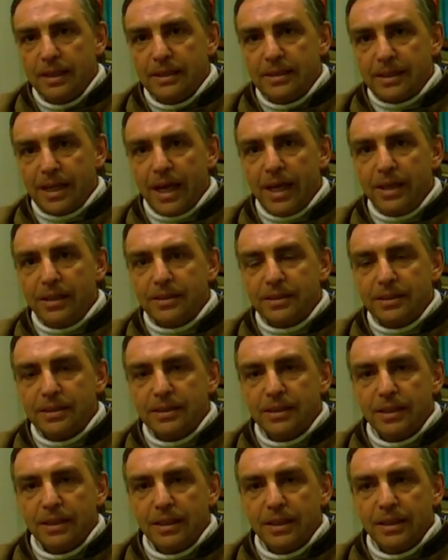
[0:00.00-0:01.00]

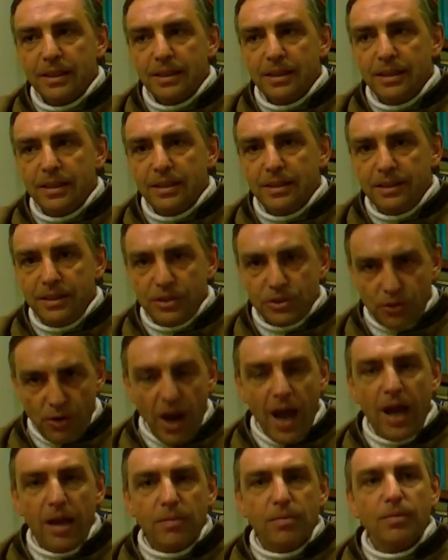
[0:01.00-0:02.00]
Science
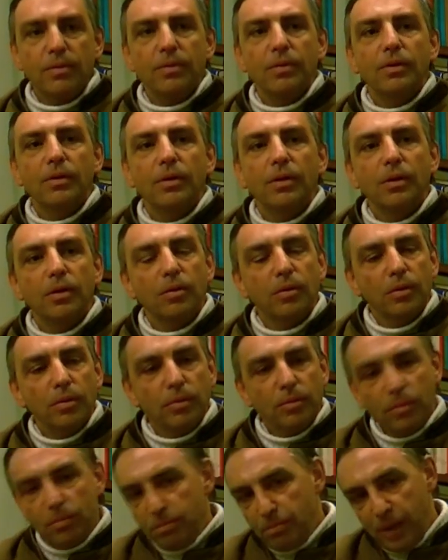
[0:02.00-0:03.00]
describe
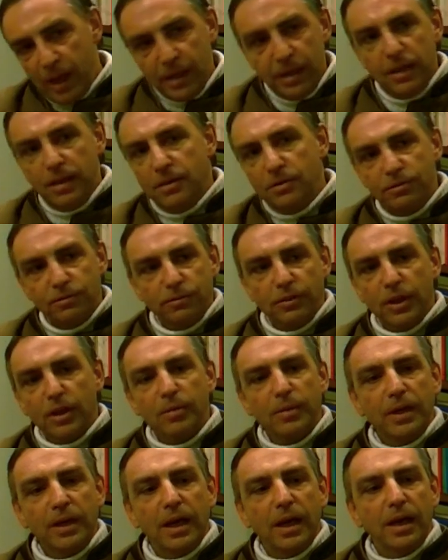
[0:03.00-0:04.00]
many
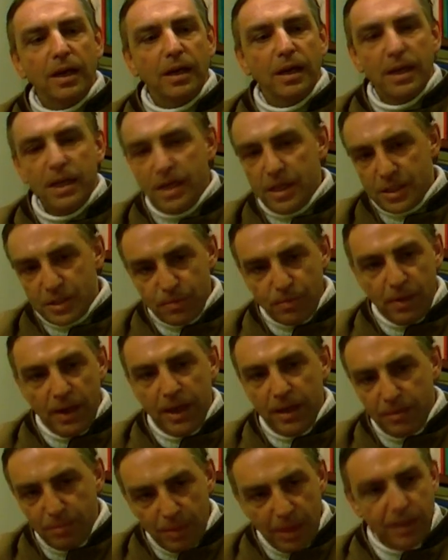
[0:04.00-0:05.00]
phenomena,
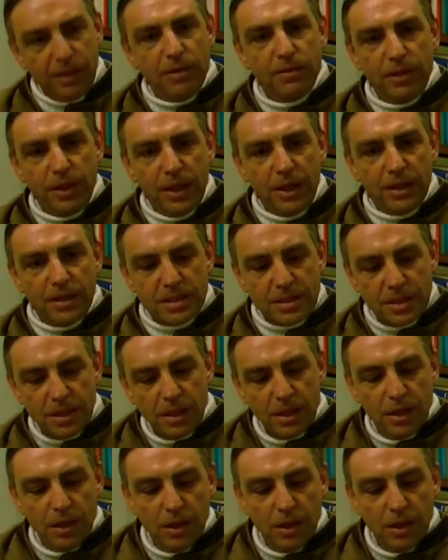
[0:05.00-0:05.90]
explain many things,